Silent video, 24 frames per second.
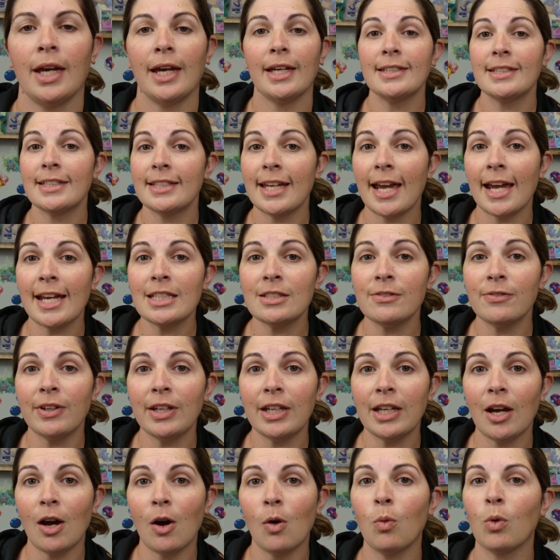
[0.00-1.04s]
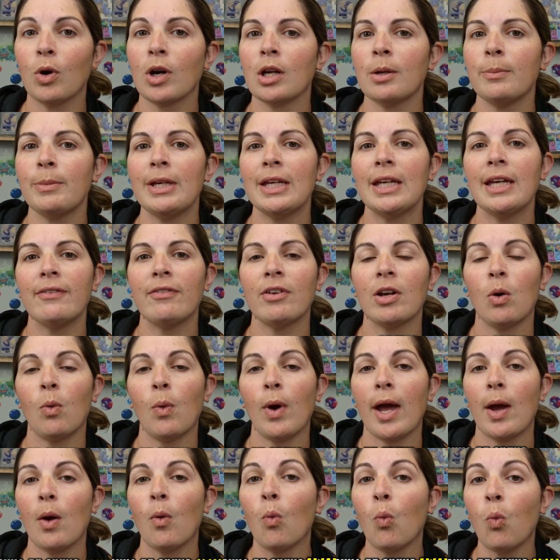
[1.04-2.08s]
In today's video, we're going to be giving
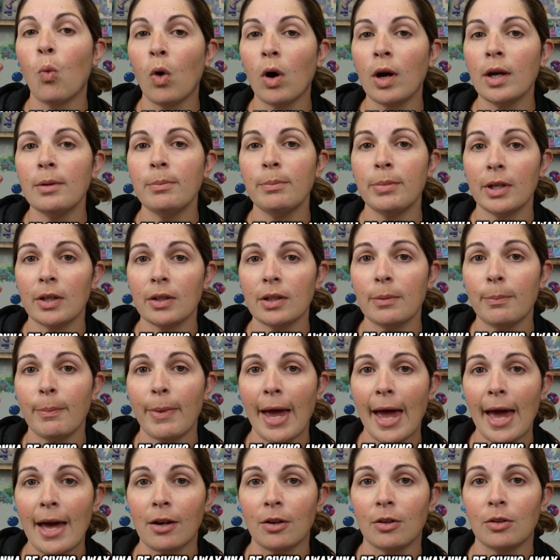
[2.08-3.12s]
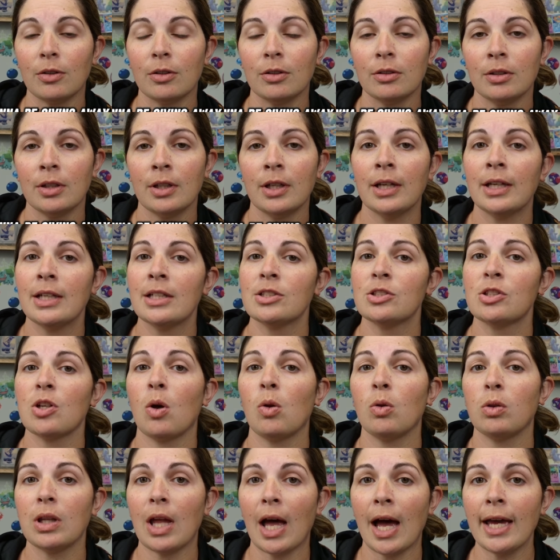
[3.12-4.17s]
away one build in battle. So
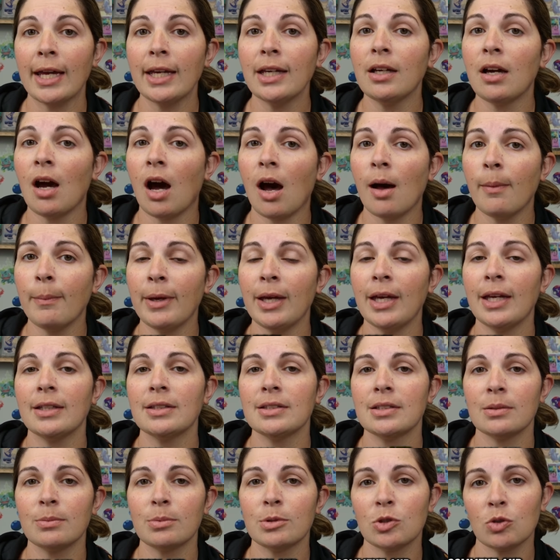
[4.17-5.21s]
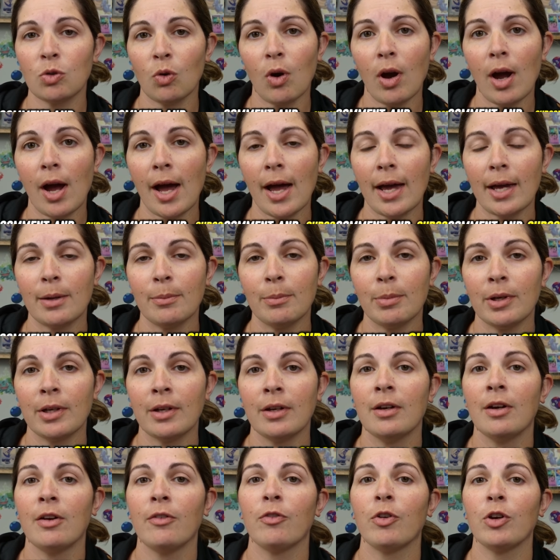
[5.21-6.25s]
like, comment, and subscribe
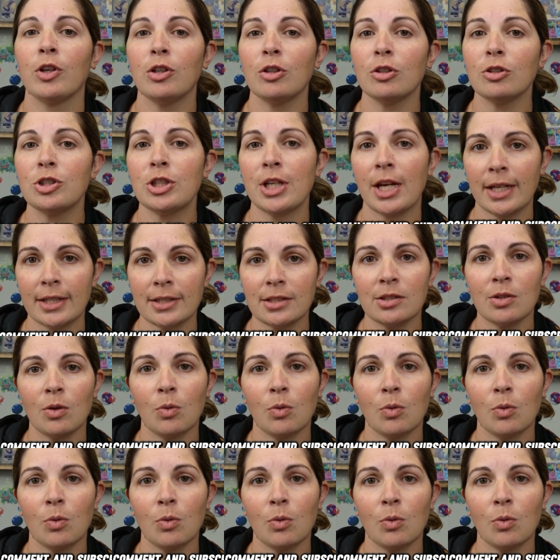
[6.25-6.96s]
for your chance to